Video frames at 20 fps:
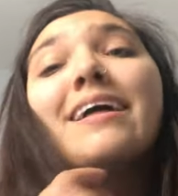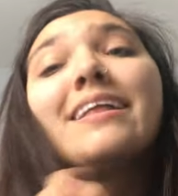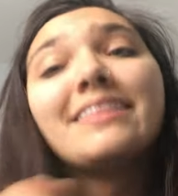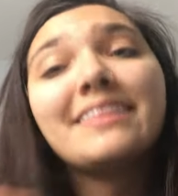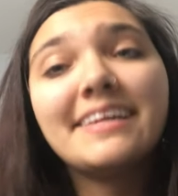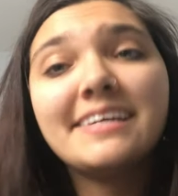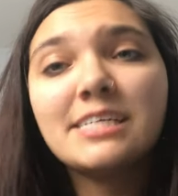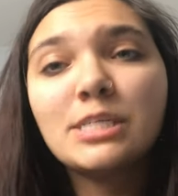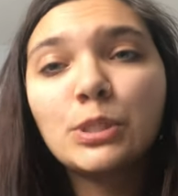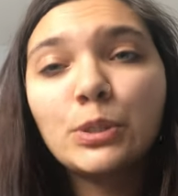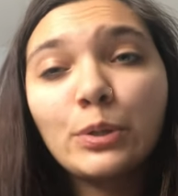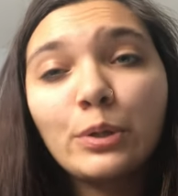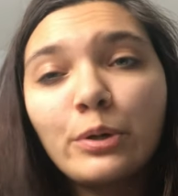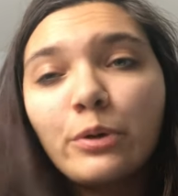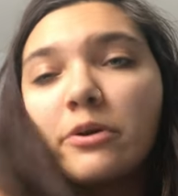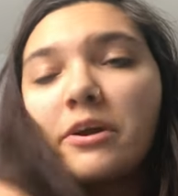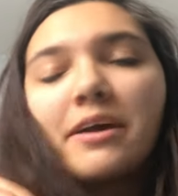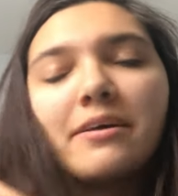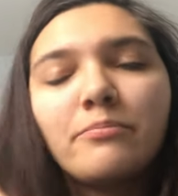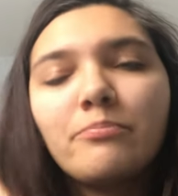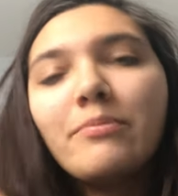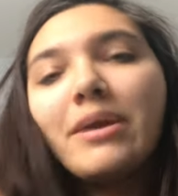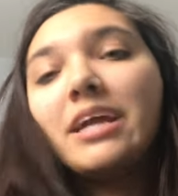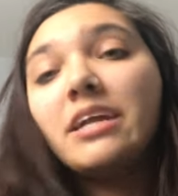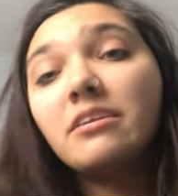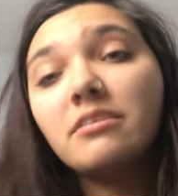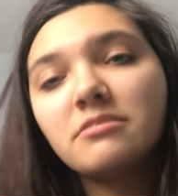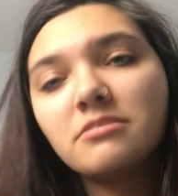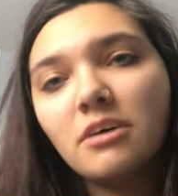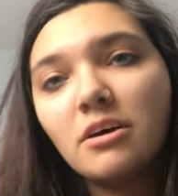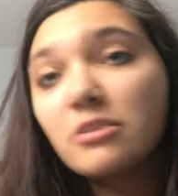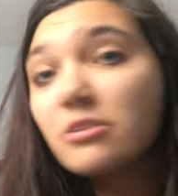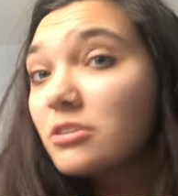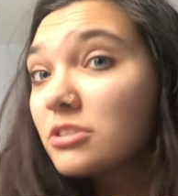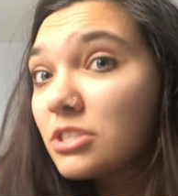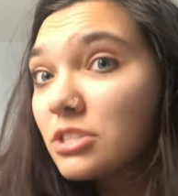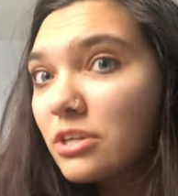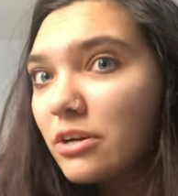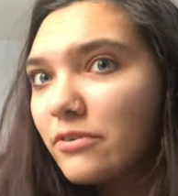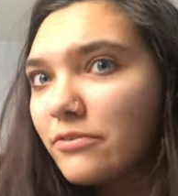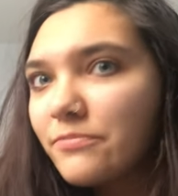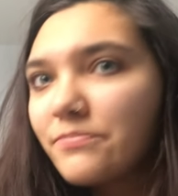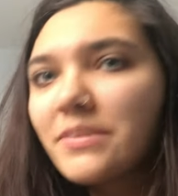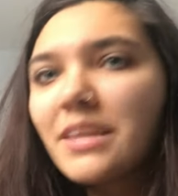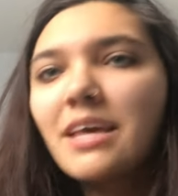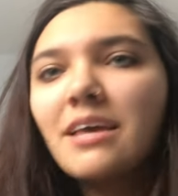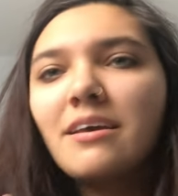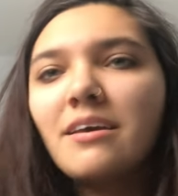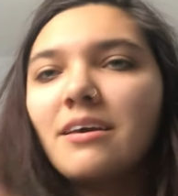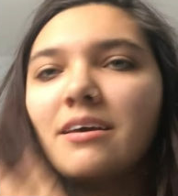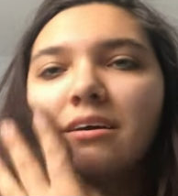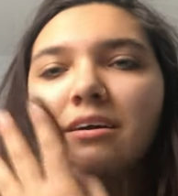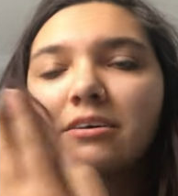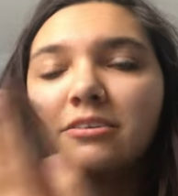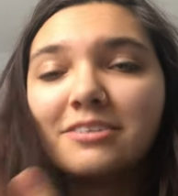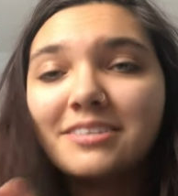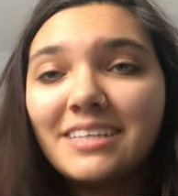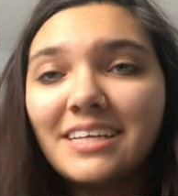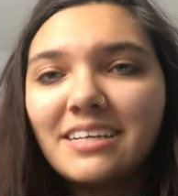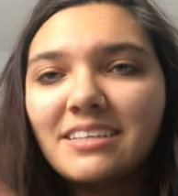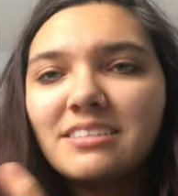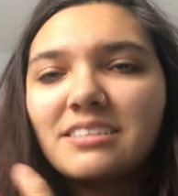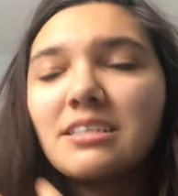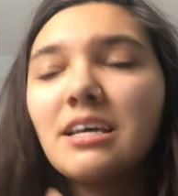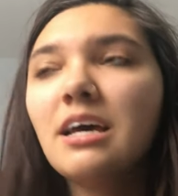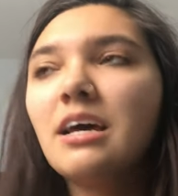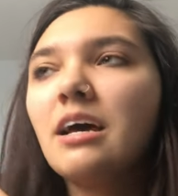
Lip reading: This year I made other things.